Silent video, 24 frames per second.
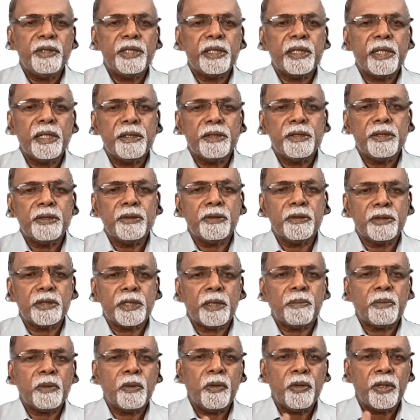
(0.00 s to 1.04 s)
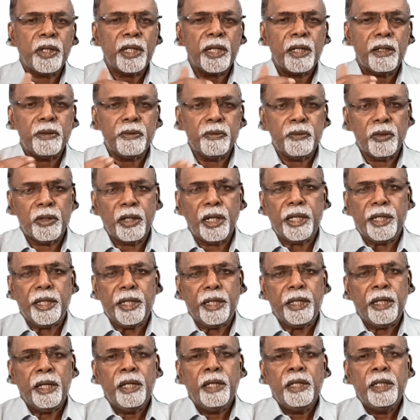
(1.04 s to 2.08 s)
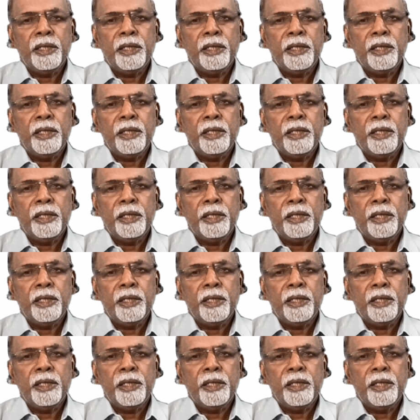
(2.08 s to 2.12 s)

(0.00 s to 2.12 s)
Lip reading: which consists of subcortical nuclei,